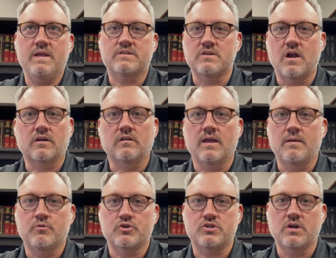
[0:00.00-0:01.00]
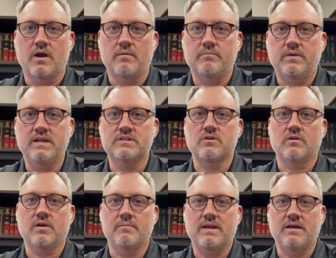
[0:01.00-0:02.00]
it's not a glamorous job. Kids
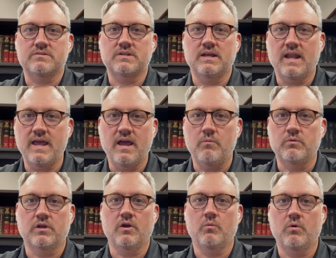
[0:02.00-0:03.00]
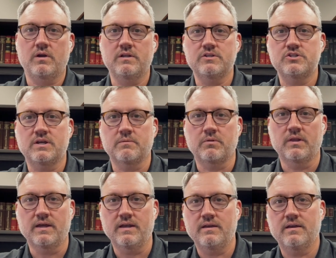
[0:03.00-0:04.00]
aren't coming out saying, "Hey, I'm going to go work in the chicken
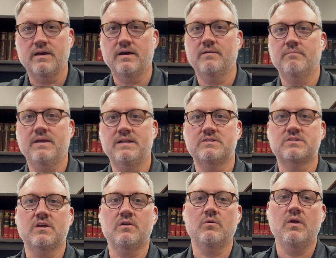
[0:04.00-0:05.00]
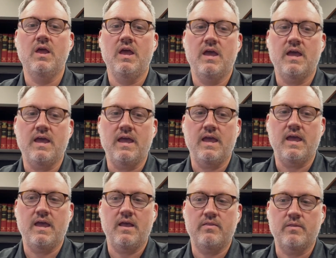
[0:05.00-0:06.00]
plant." And so
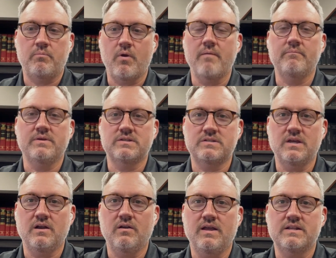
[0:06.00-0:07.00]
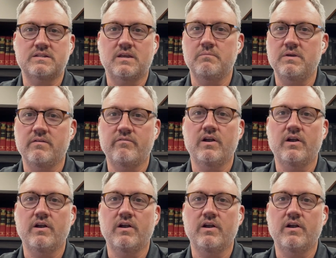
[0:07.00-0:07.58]
the problem is it can be a